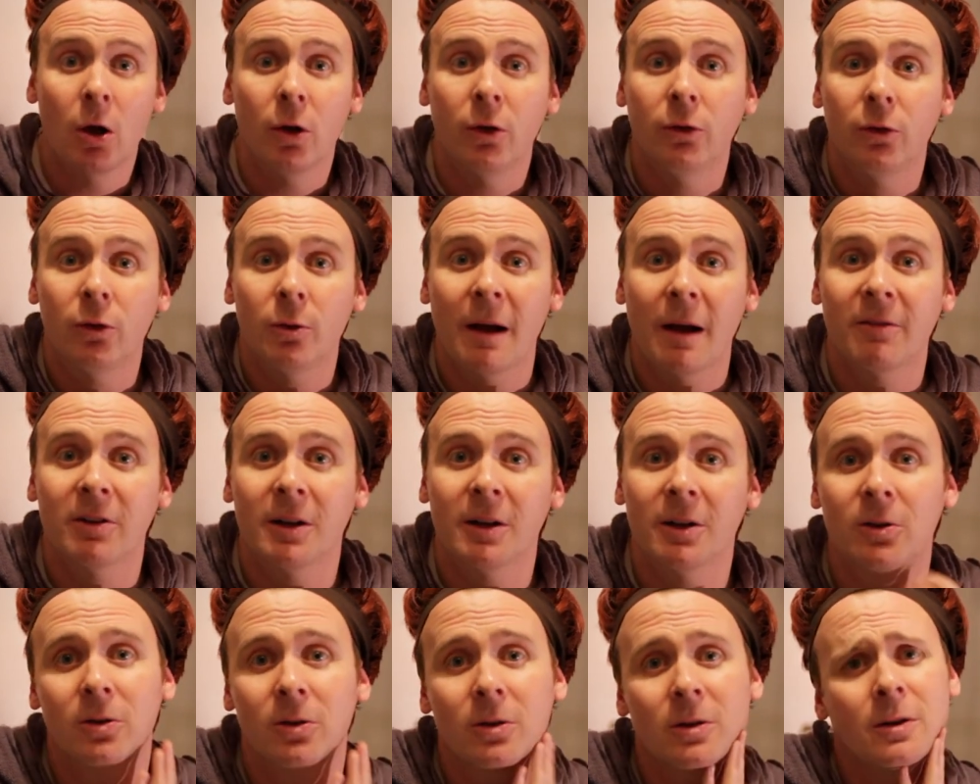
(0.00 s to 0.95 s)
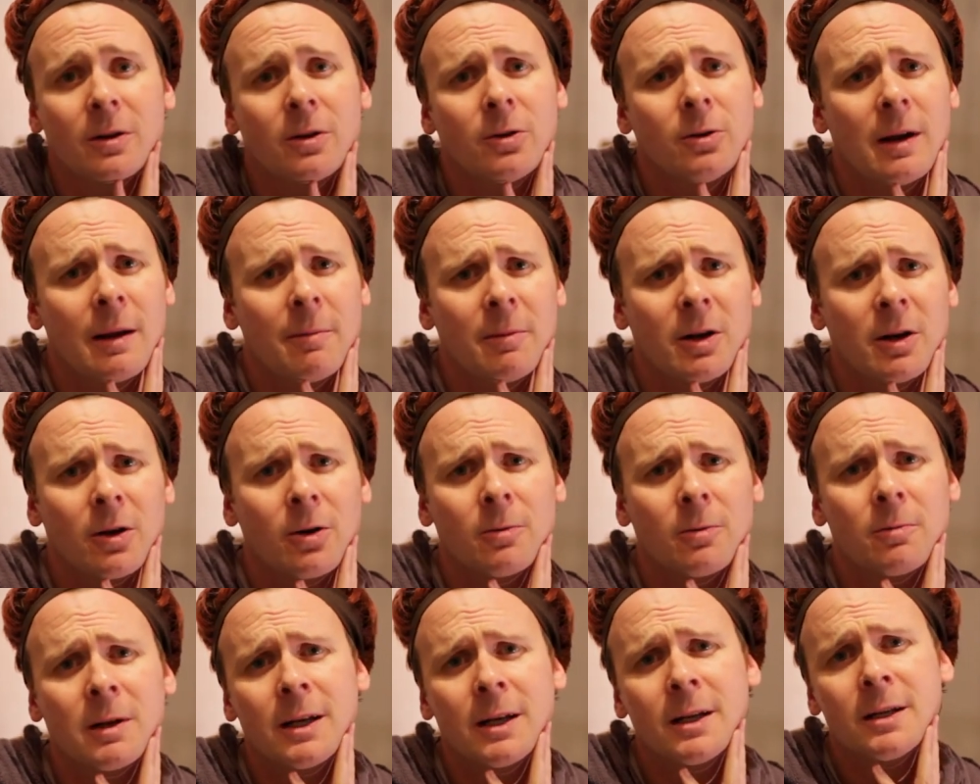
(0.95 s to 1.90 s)
Do have a little look. Do let me know,
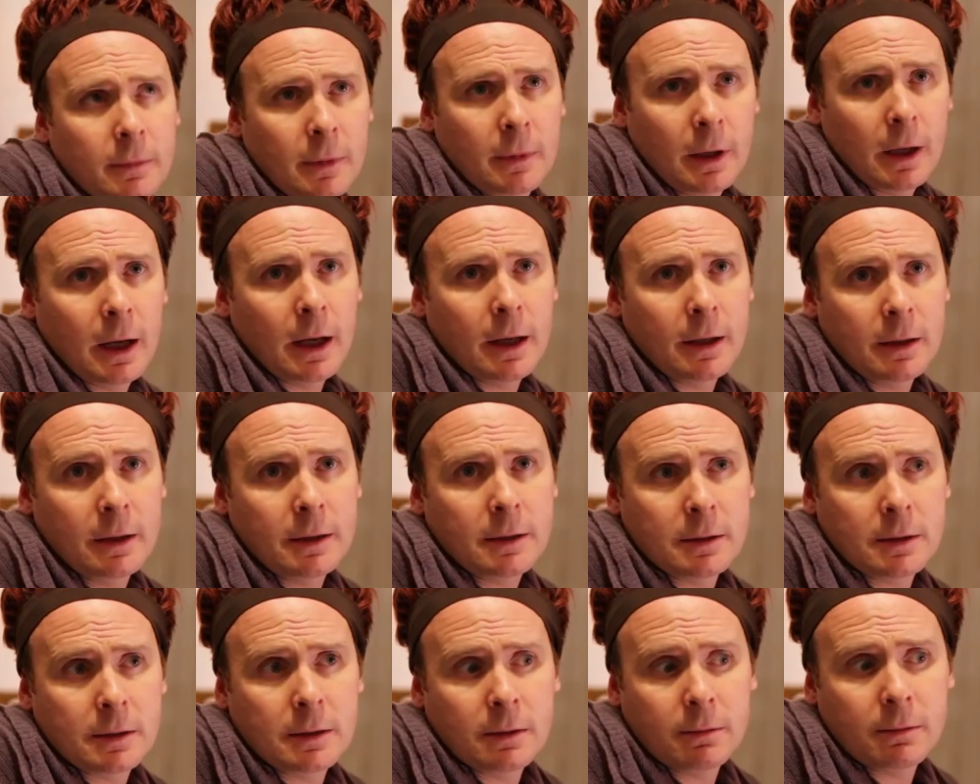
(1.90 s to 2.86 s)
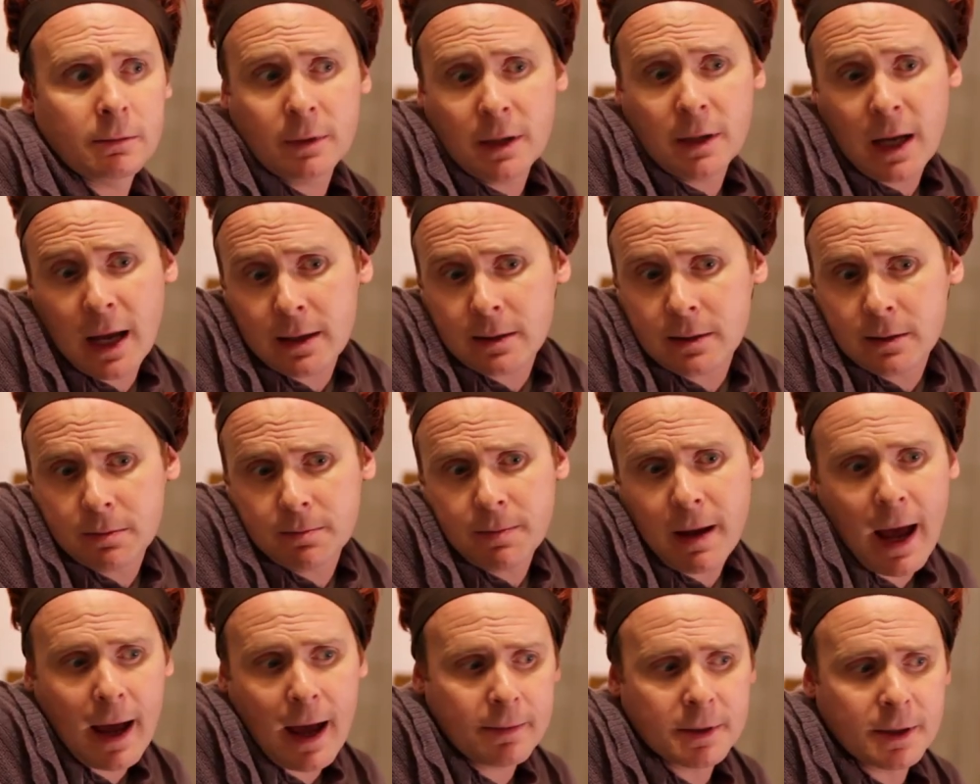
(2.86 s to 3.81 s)
please. And it's, yes,
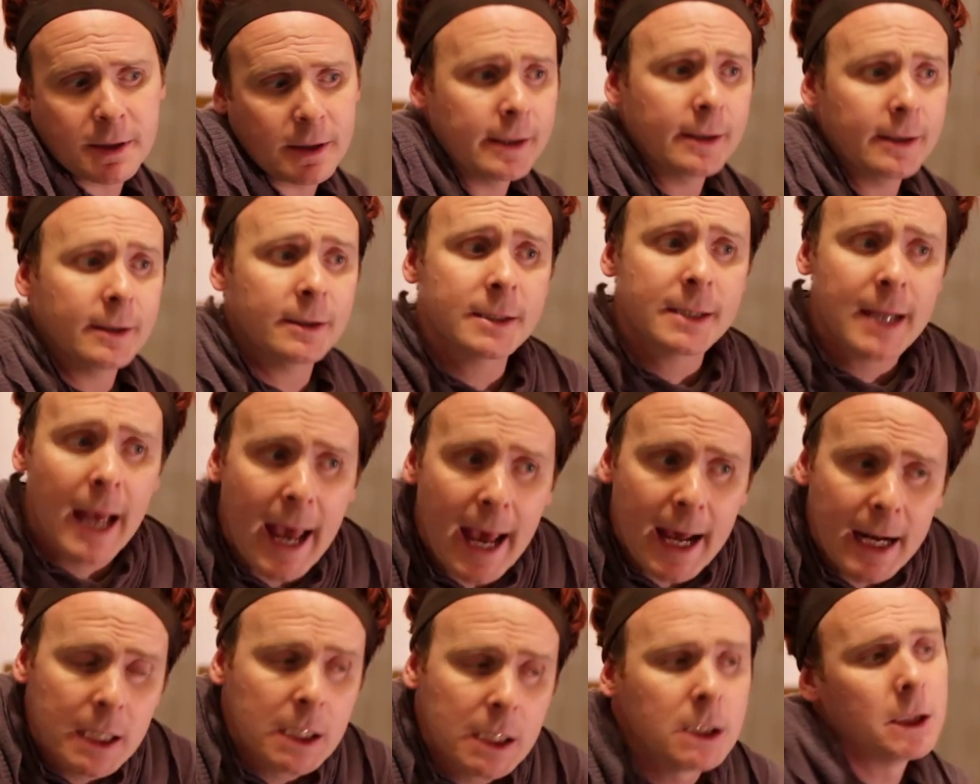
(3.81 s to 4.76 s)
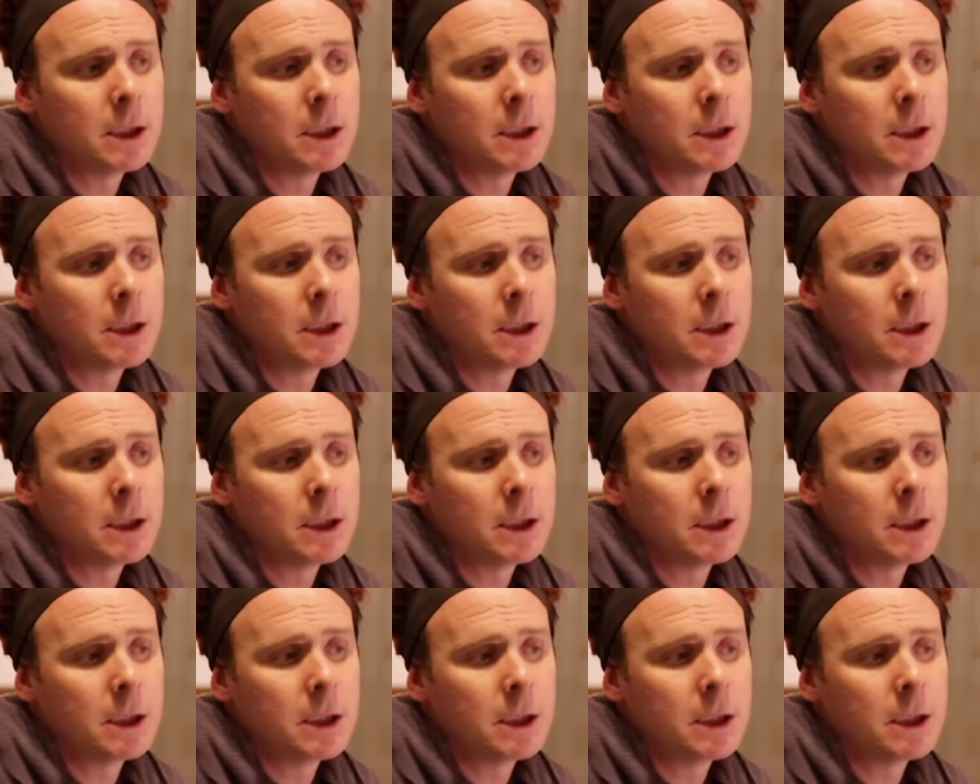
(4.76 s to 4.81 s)
perhaps a little sad.